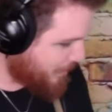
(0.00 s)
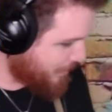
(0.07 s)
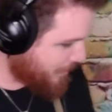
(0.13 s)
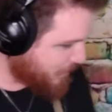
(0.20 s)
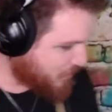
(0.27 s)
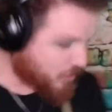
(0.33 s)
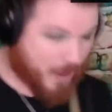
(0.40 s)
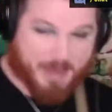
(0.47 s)

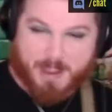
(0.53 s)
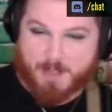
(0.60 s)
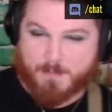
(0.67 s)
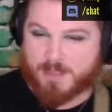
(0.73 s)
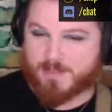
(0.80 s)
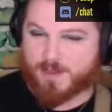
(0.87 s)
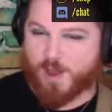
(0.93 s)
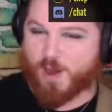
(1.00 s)
So I
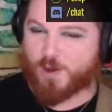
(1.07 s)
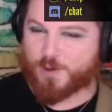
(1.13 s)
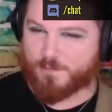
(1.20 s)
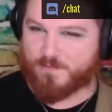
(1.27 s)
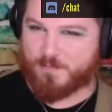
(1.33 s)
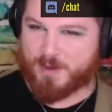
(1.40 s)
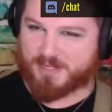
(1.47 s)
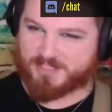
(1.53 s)
made that harder
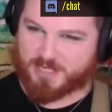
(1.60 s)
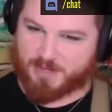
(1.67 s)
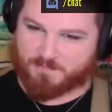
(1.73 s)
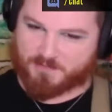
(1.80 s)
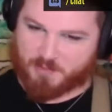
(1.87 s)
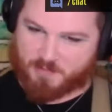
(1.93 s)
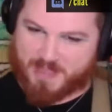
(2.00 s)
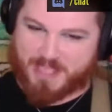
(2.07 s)
for myself.
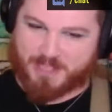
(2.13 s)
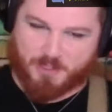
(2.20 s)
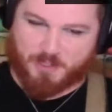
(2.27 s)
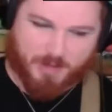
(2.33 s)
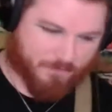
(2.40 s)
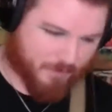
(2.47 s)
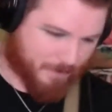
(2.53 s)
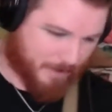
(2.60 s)
So thank you to
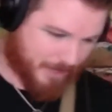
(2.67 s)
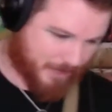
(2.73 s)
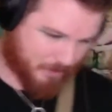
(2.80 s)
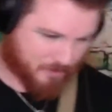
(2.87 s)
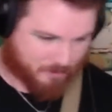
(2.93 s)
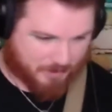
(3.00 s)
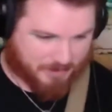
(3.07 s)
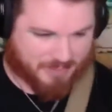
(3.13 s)
everybody who's
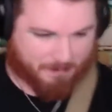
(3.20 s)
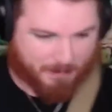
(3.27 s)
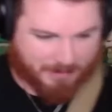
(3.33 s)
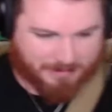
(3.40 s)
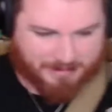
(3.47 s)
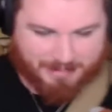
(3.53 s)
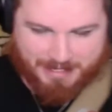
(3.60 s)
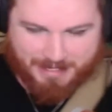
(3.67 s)
been tipping
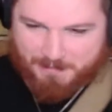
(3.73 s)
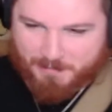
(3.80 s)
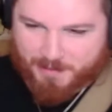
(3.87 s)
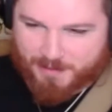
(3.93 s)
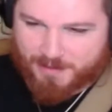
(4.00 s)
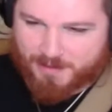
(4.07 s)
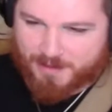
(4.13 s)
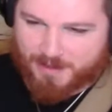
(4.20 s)
tonight.
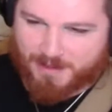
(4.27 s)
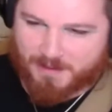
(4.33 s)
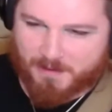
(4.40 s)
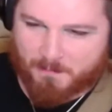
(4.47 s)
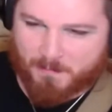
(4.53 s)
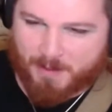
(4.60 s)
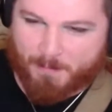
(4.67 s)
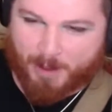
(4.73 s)

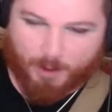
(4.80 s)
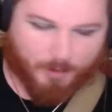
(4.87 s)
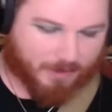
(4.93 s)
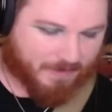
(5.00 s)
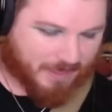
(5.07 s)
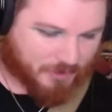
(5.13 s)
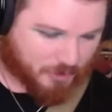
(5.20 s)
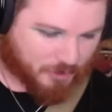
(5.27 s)
Apparently
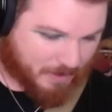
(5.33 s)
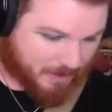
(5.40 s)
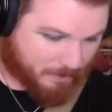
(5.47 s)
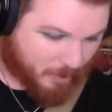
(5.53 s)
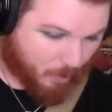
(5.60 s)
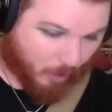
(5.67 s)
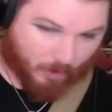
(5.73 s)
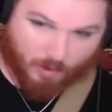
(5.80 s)
that just made me
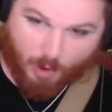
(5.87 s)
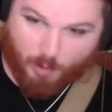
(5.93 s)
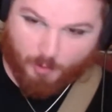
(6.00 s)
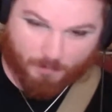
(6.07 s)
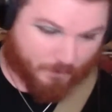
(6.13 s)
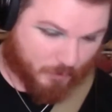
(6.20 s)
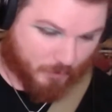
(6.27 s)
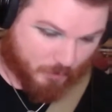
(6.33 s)
work harder
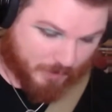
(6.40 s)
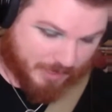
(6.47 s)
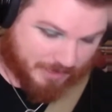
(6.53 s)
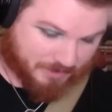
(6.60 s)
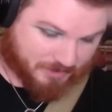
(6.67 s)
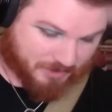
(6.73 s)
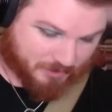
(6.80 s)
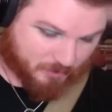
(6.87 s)
for you
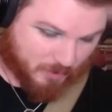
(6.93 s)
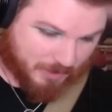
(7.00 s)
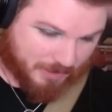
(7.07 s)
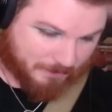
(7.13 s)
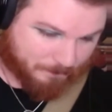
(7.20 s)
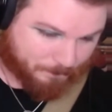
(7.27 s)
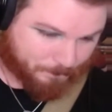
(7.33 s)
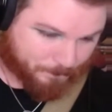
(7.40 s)
guys as
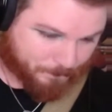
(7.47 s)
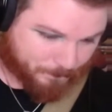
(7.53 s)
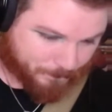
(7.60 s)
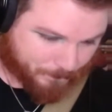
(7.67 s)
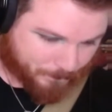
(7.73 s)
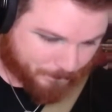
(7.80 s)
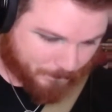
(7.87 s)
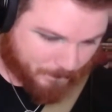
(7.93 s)
well.
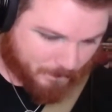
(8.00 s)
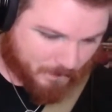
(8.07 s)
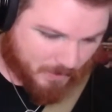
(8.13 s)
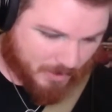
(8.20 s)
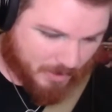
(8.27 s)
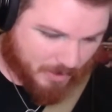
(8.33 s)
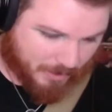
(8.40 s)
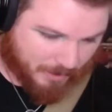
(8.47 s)

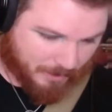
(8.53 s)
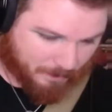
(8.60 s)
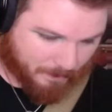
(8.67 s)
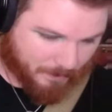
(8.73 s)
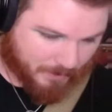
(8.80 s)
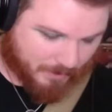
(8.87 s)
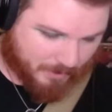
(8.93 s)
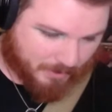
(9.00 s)

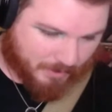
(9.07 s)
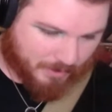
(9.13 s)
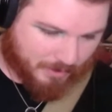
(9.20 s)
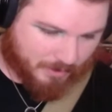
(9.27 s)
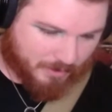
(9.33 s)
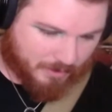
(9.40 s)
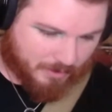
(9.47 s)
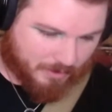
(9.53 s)

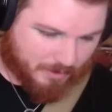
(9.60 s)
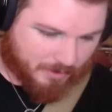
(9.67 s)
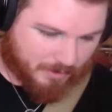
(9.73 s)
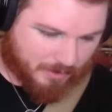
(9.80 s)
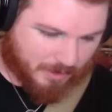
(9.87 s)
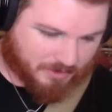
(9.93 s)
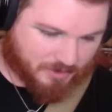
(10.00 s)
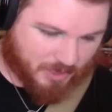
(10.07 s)

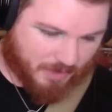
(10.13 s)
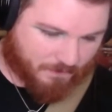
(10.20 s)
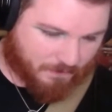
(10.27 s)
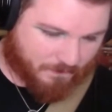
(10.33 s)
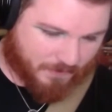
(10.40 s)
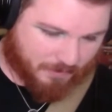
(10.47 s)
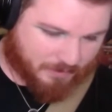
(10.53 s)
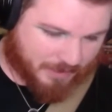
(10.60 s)
I still haven't
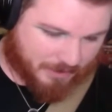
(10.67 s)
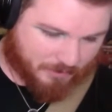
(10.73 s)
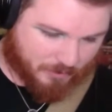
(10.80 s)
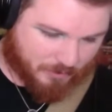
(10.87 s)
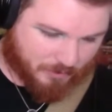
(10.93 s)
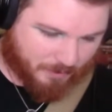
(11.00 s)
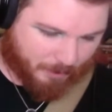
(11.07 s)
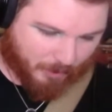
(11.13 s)
found out
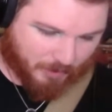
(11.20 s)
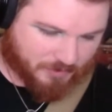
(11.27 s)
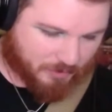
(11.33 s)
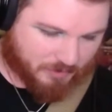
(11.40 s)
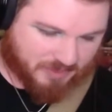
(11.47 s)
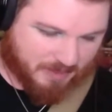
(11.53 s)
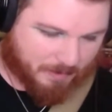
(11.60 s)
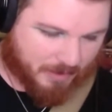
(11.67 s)
who the person who
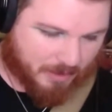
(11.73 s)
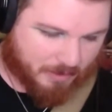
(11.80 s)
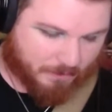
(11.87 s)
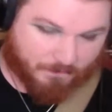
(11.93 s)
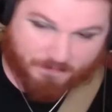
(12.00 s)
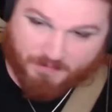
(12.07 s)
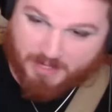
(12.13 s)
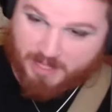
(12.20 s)
sent me
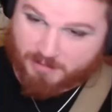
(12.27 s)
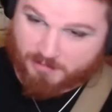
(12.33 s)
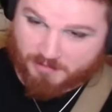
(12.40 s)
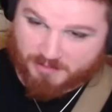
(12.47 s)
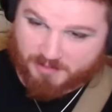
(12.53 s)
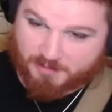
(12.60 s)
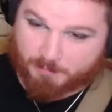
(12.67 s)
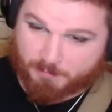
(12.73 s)
$150
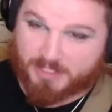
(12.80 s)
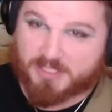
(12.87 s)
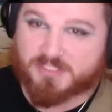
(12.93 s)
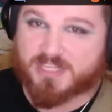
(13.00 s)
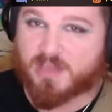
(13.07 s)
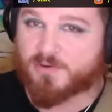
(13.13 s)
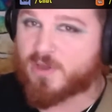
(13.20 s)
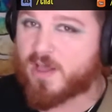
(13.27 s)
is. Please
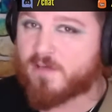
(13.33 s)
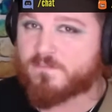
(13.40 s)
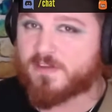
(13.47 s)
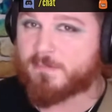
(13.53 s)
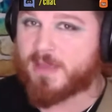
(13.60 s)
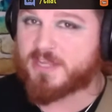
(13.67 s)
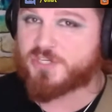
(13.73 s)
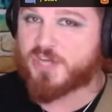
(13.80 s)
sound off in
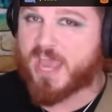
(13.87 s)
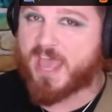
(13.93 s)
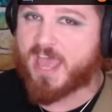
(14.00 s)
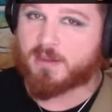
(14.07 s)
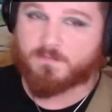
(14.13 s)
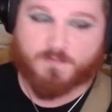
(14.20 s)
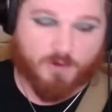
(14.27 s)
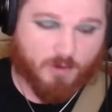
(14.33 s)
my chat
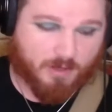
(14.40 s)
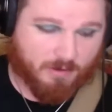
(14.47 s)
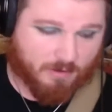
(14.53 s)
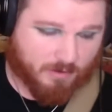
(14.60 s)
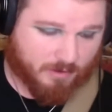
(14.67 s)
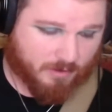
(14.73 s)
if you're here.